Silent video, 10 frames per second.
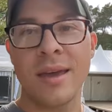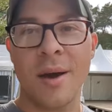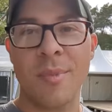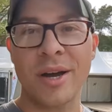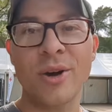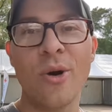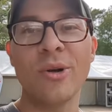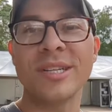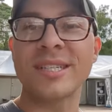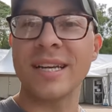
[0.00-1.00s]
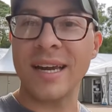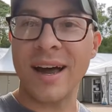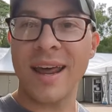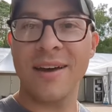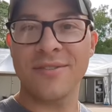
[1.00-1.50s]
Yeah, my goal is to
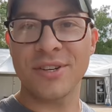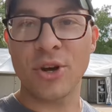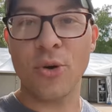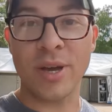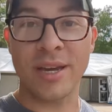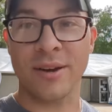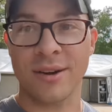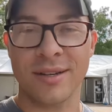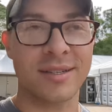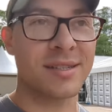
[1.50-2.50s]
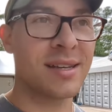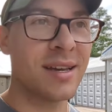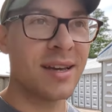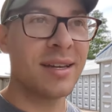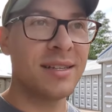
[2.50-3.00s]
not have to go here because
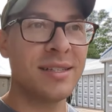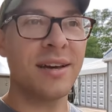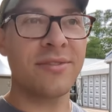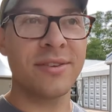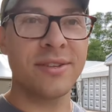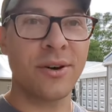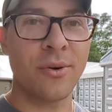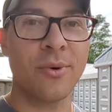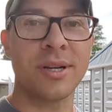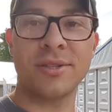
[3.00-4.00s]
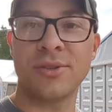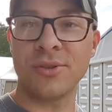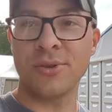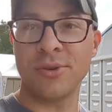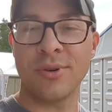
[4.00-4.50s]
definitely don't want
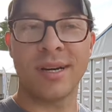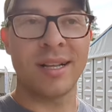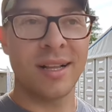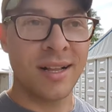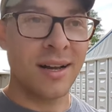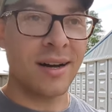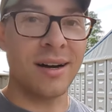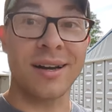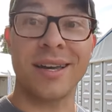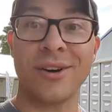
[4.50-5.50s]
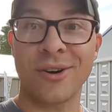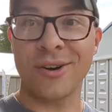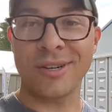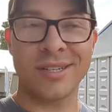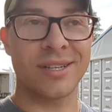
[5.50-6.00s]
to uh, get
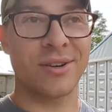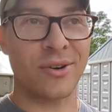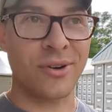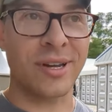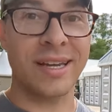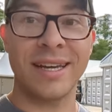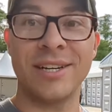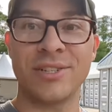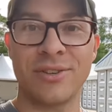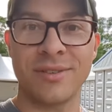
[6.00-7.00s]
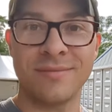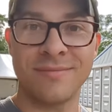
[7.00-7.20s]
hurt or get injured.